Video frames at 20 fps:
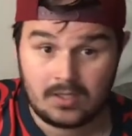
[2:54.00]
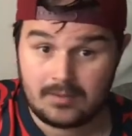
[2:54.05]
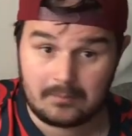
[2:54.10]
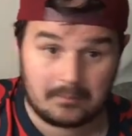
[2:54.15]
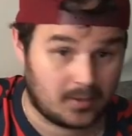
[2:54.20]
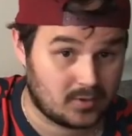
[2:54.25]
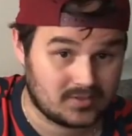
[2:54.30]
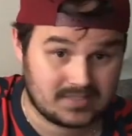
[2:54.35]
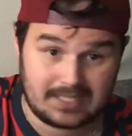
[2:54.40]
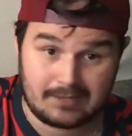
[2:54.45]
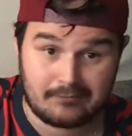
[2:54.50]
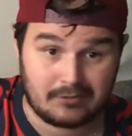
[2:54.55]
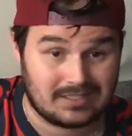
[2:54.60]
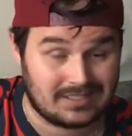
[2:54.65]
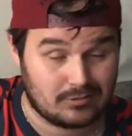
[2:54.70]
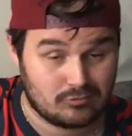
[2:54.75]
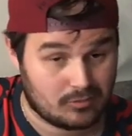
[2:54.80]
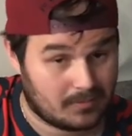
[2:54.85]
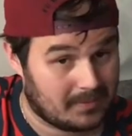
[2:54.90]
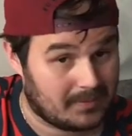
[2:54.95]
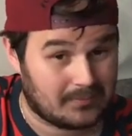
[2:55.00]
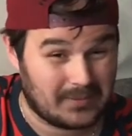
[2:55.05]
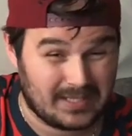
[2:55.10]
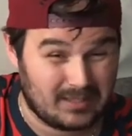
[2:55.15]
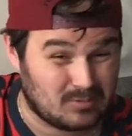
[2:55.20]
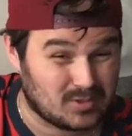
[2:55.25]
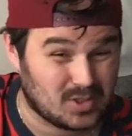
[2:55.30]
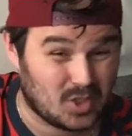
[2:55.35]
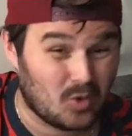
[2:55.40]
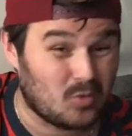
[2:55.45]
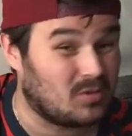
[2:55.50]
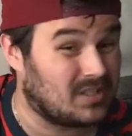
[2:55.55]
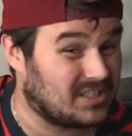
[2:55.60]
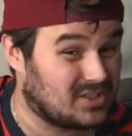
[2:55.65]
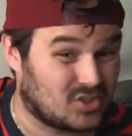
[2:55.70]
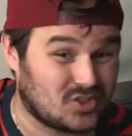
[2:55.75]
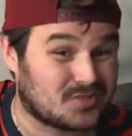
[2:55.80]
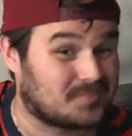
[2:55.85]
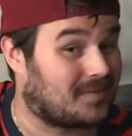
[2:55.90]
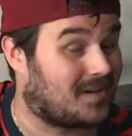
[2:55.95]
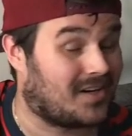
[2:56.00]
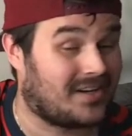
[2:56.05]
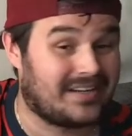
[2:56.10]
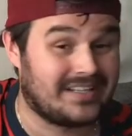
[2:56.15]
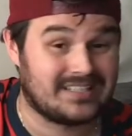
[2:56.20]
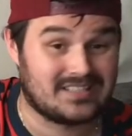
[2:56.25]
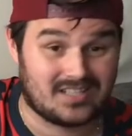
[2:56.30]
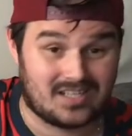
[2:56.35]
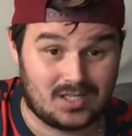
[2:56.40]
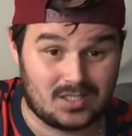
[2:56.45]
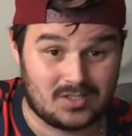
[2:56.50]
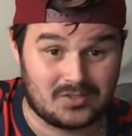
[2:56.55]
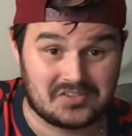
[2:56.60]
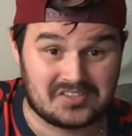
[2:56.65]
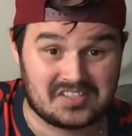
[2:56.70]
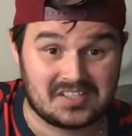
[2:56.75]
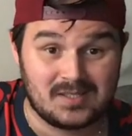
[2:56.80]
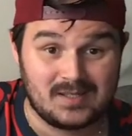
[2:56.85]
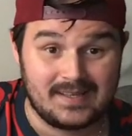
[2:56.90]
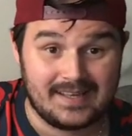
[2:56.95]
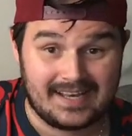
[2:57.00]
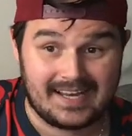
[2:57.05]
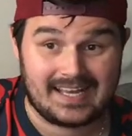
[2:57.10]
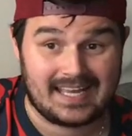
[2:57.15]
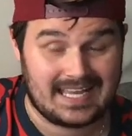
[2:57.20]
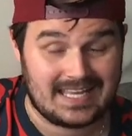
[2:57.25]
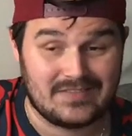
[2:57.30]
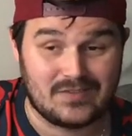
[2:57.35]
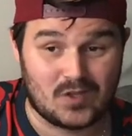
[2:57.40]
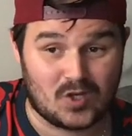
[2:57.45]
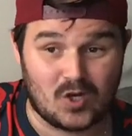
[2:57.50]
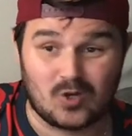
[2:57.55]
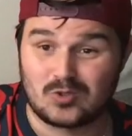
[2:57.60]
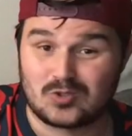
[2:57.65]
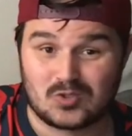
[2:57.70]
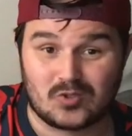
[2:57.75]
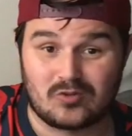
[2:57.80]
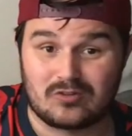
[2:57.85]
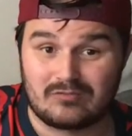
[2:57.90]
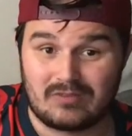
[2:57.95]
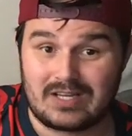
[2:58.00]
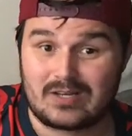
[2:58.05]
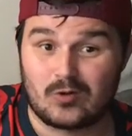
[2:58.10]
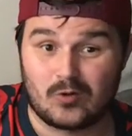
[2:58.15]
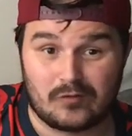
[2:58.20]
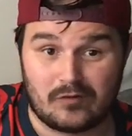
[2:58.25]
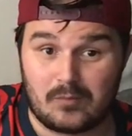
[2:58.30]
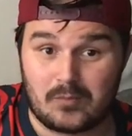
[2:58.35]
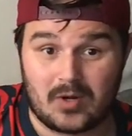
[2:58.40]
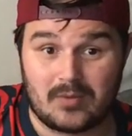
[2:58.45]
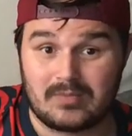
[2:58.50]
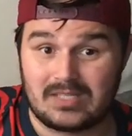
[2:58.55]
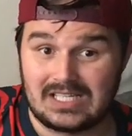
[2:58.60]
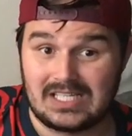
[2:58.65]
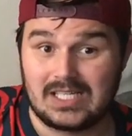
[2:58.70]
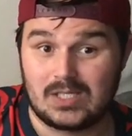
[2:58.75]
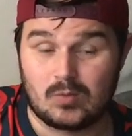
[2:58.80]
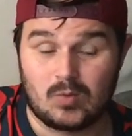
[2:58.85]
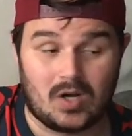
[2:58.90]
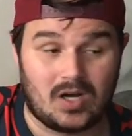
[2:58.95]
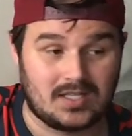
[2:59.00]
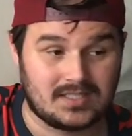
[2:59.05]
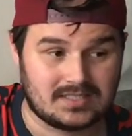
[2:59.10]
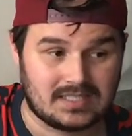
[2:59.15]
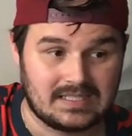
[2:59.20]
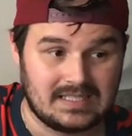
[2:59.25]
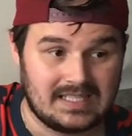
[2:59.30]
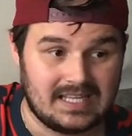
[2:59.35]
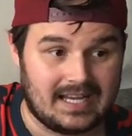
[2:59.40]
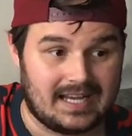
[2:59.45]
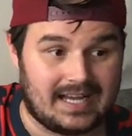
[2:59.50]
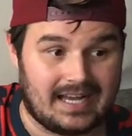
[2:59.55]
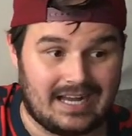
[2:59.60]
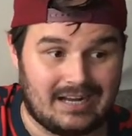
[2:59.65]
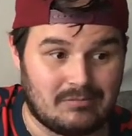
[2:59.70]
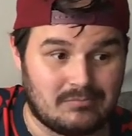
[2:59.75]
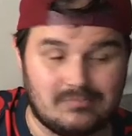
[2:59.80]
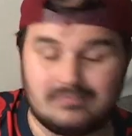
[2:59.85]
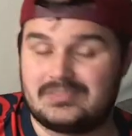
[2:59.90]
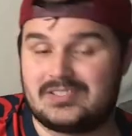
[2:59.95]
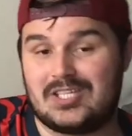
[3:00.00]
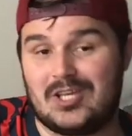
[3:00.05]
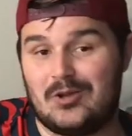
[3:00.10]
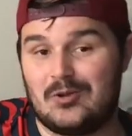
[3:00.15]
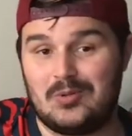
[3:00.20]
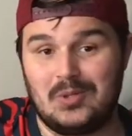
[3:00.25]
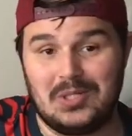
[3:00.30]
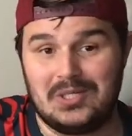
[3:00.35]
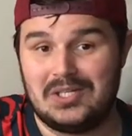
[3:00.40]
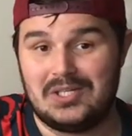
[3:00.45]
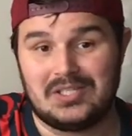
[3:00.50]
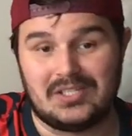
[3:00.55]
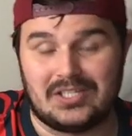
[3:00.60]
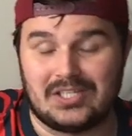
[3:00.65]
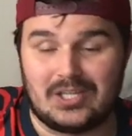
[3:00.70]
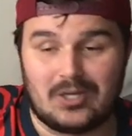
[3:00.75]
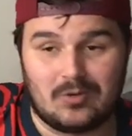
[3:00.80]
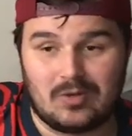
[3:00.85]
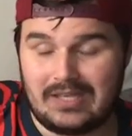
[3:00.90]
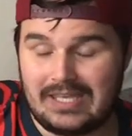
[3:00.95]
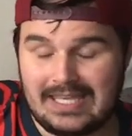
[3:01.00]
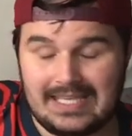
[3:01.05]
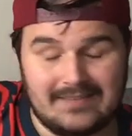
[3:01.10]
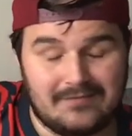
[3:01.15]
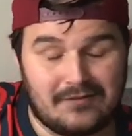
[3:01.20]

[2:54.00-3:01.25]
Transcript: Most definitely, remember, he was only just behind Haaland in the goal scoring record for Premier League wise. So, you know, he